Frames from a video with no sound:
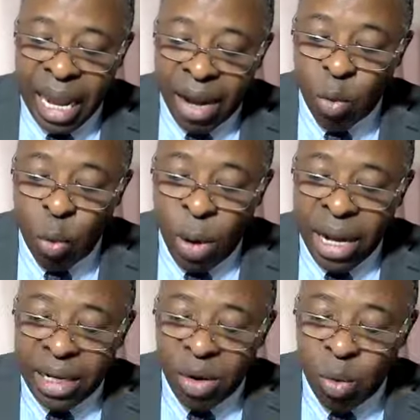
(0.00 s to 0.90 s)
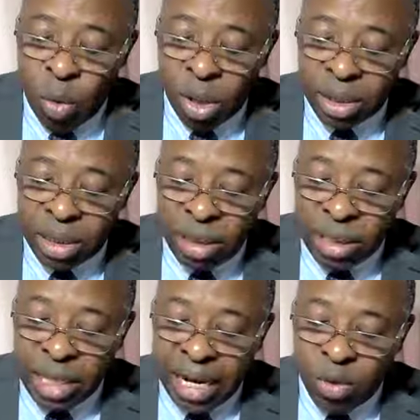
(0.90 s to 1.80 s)
And when they
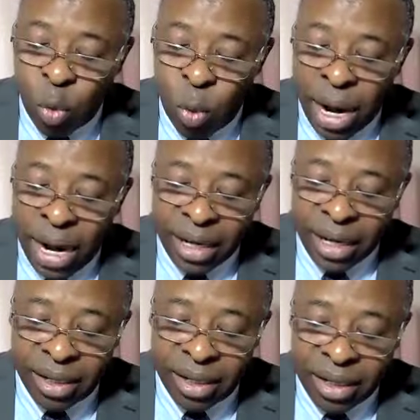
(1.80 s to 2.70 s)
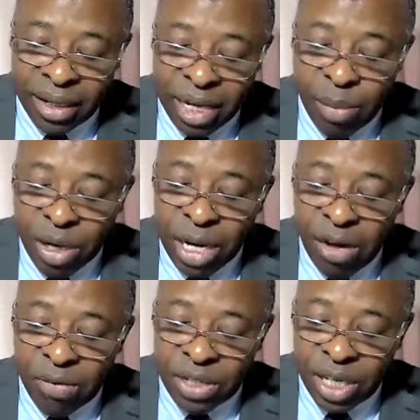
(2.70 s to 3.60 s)
wanted wine, the mother
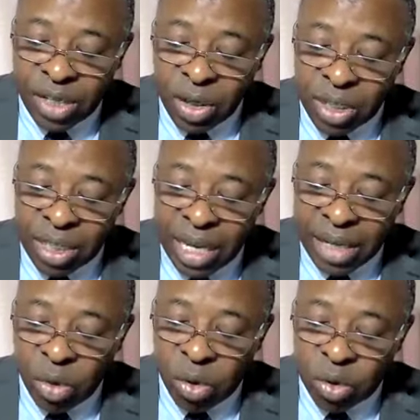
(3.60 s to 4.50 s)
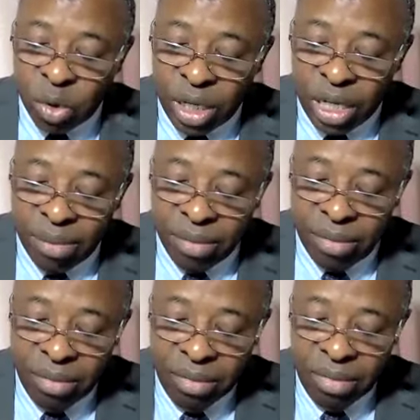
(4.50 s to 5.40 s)
of Jesus said unto him,
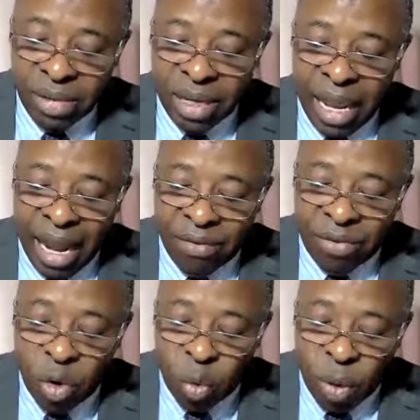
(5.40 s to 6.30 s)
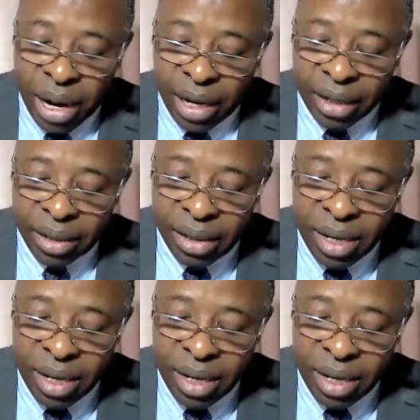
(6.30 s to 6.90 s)
they have no wine.